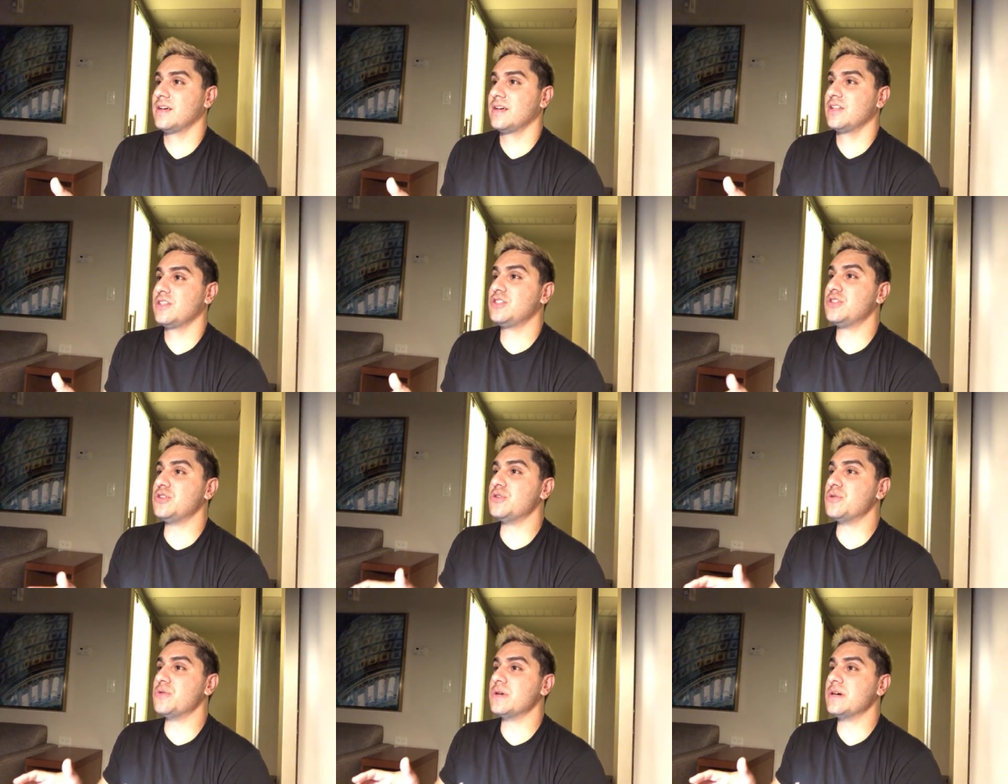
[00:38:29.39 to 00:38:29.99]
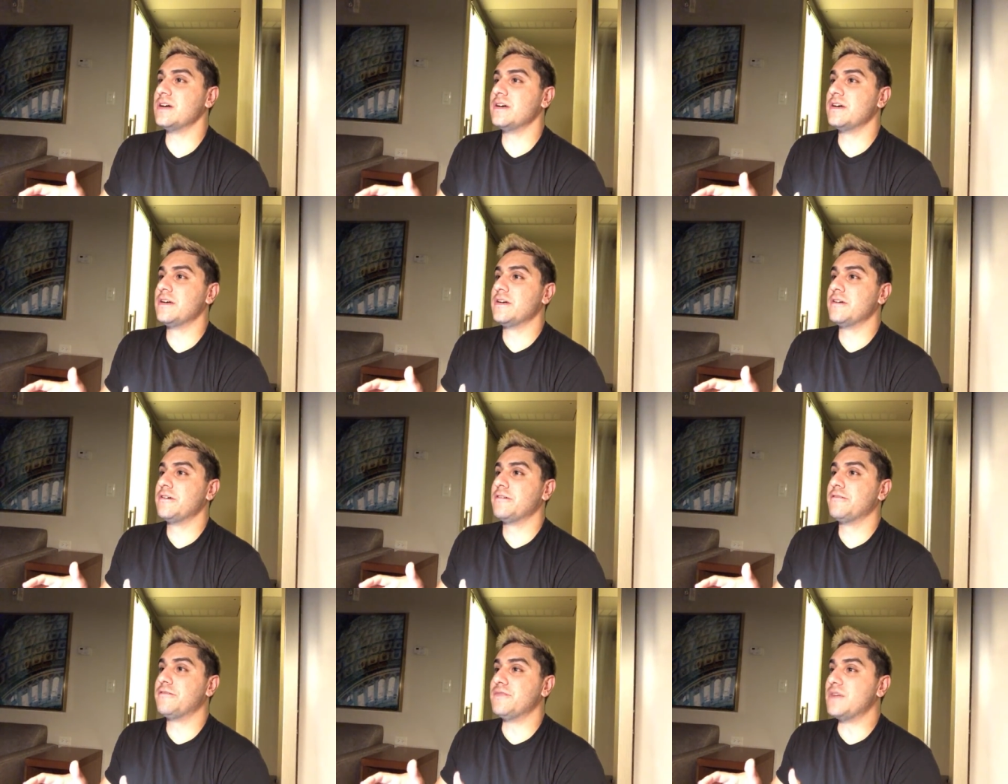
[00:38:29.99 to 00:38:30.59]
to
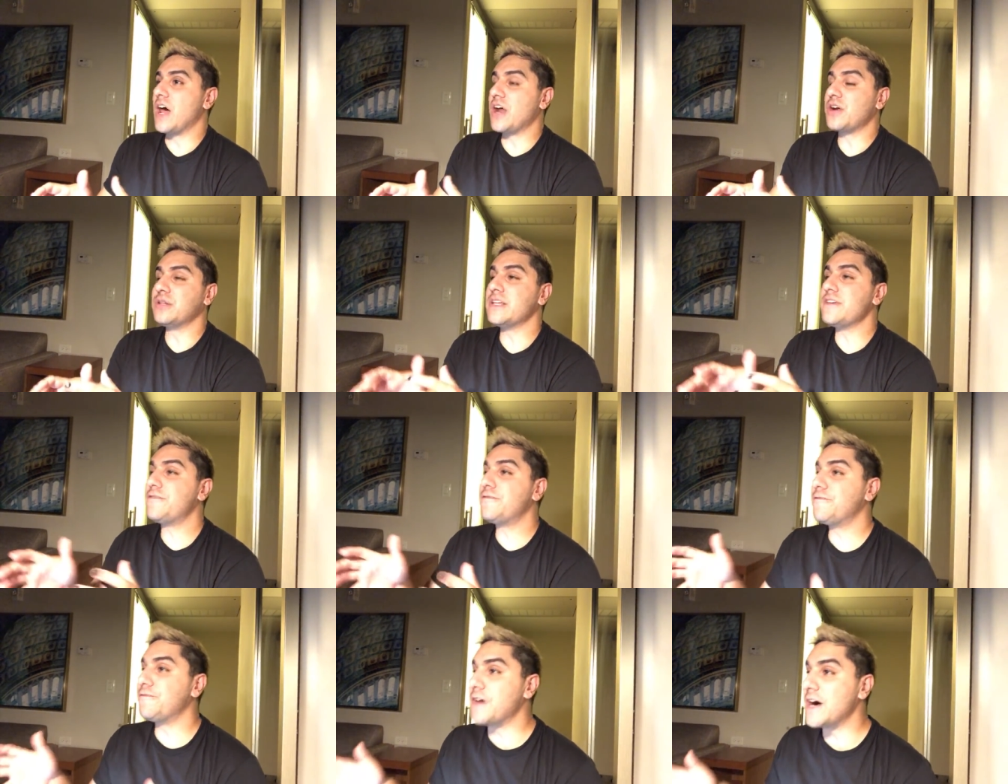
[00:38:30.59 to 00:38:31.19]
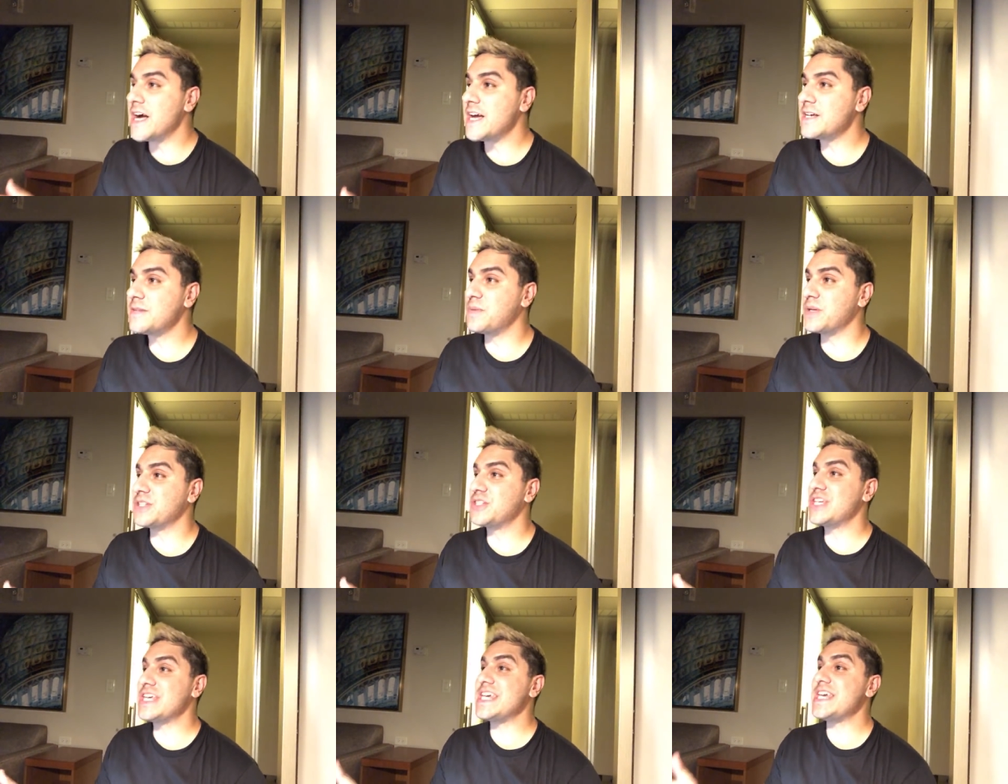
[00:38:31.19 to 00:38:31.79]
not only fund,
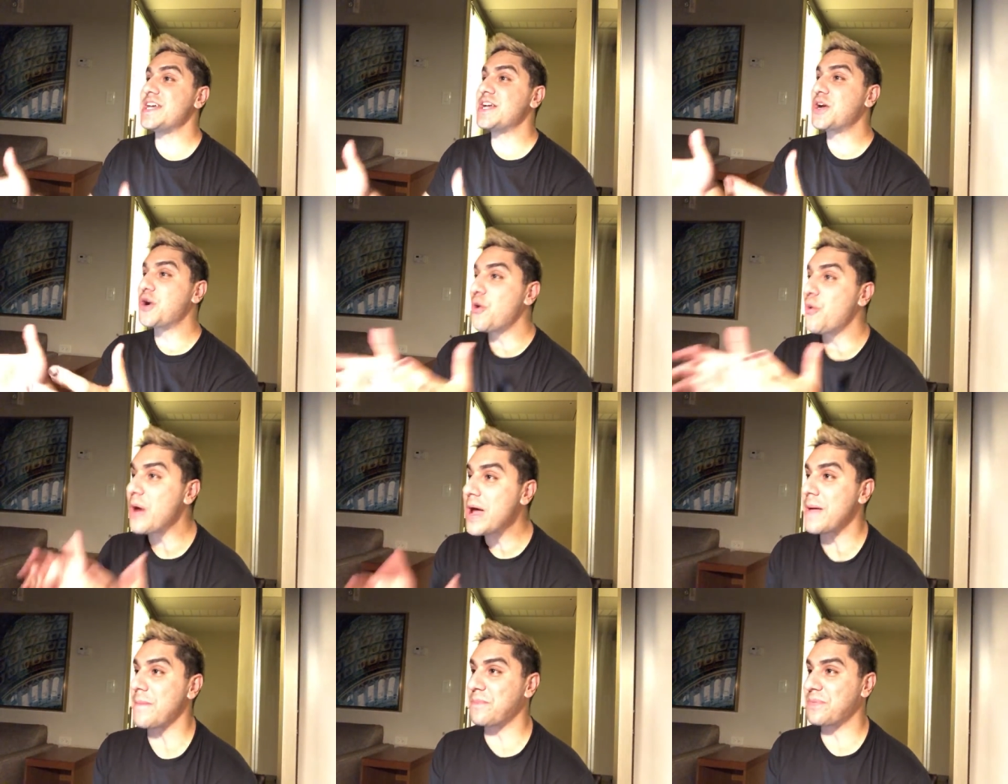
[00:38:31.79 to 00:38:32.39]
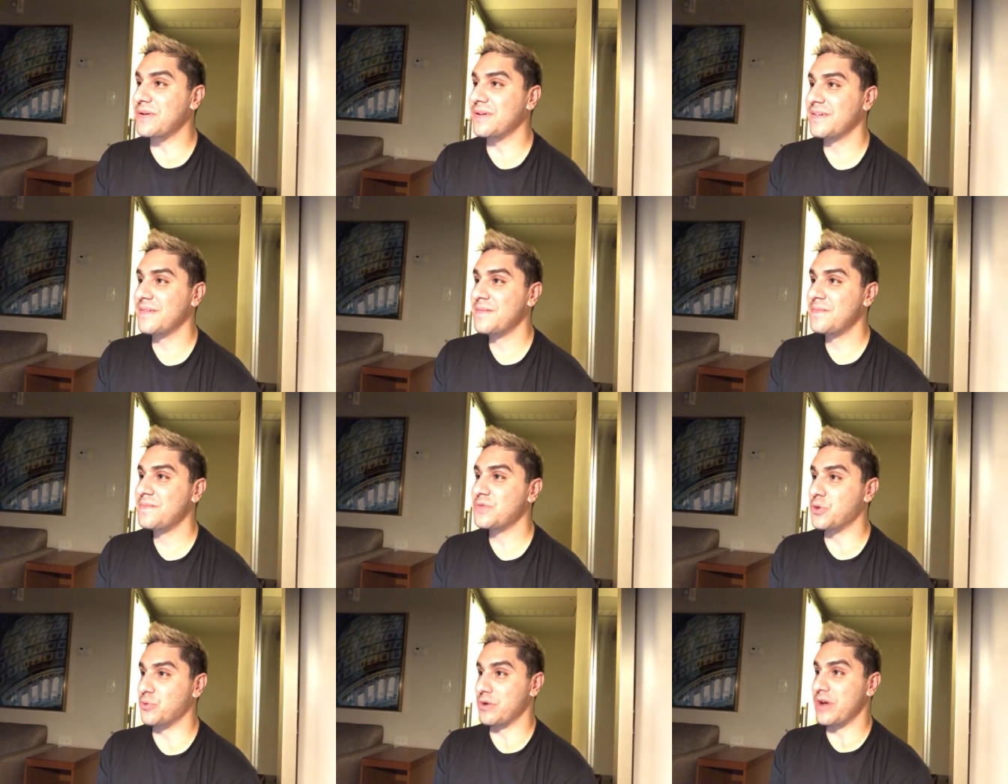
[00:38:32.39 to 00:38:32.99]
but to equip
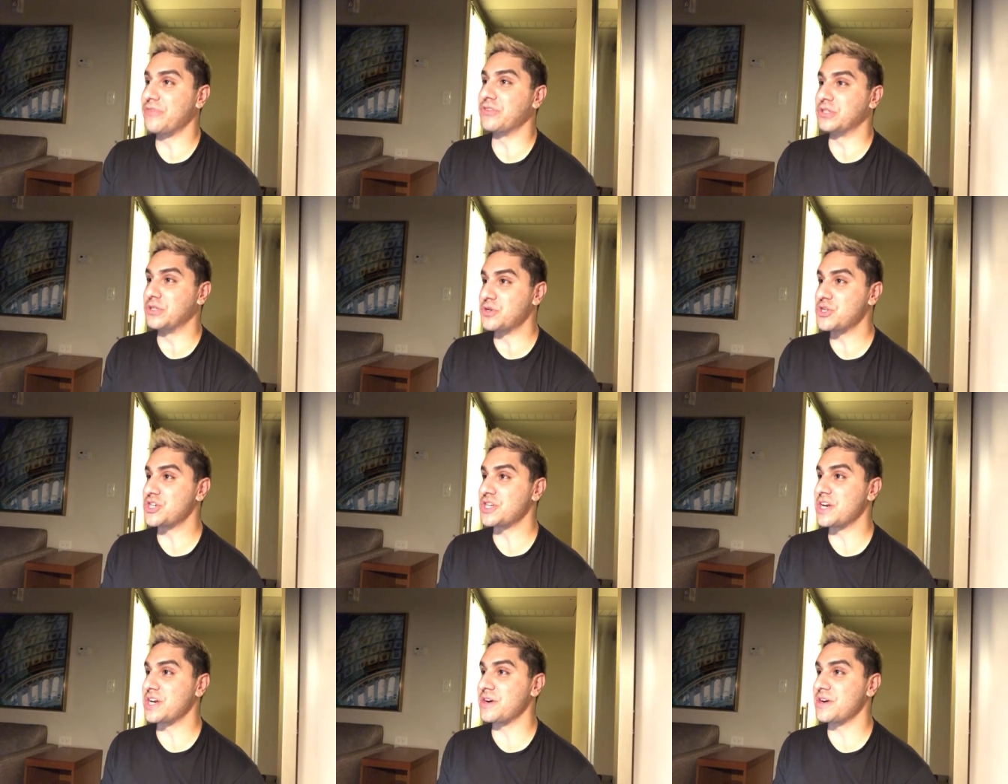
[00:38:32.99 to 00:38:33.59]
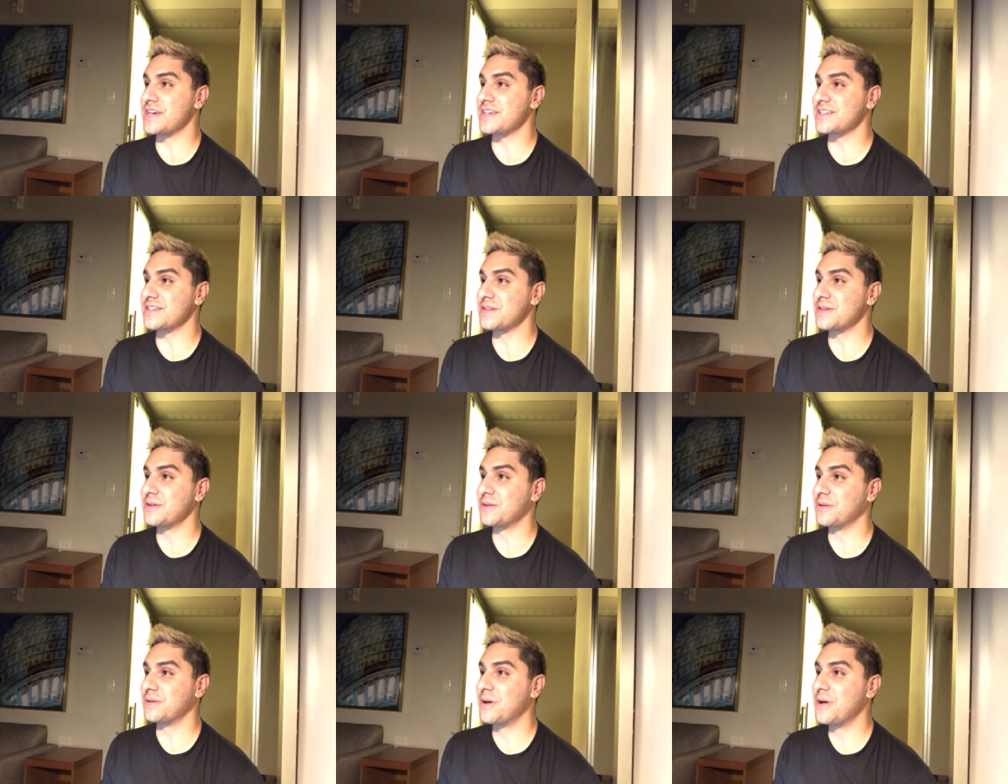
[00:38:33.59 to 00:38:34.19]
the revolutionaries
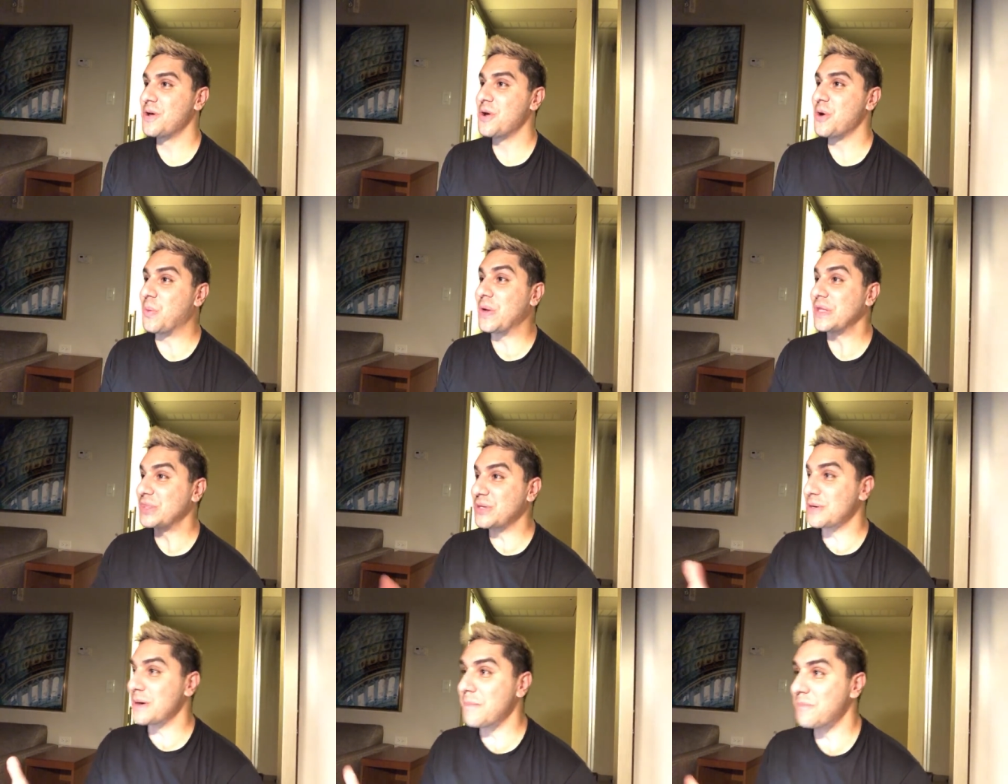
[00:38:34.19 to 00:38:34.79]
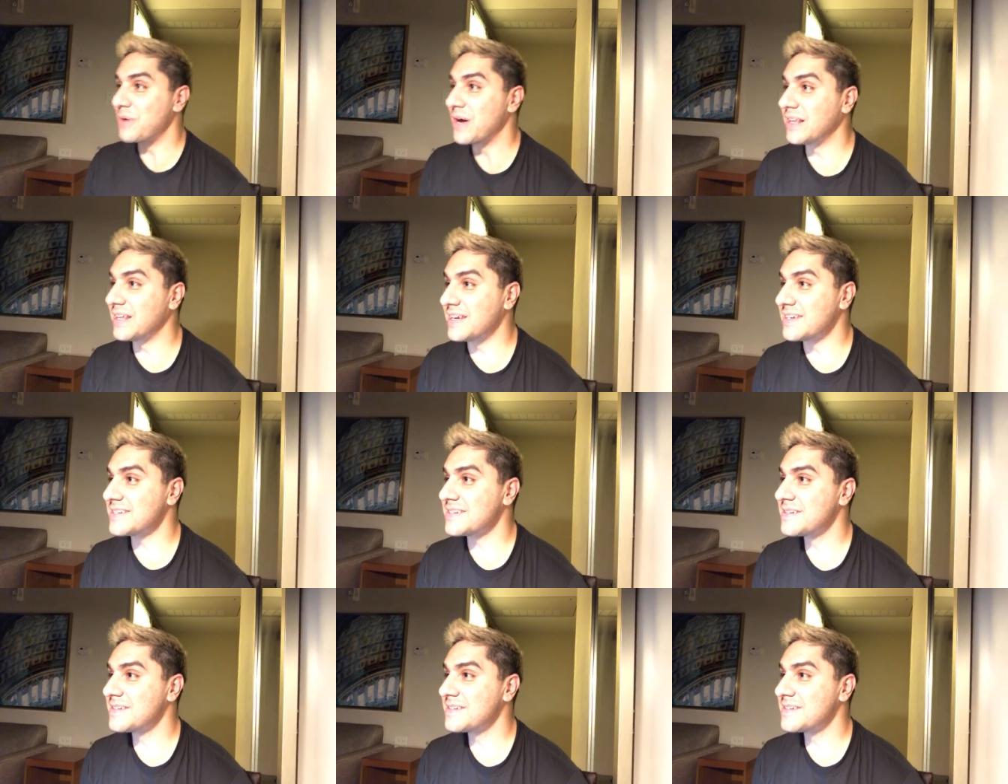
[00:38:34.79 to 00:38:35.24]
with their umbrellas.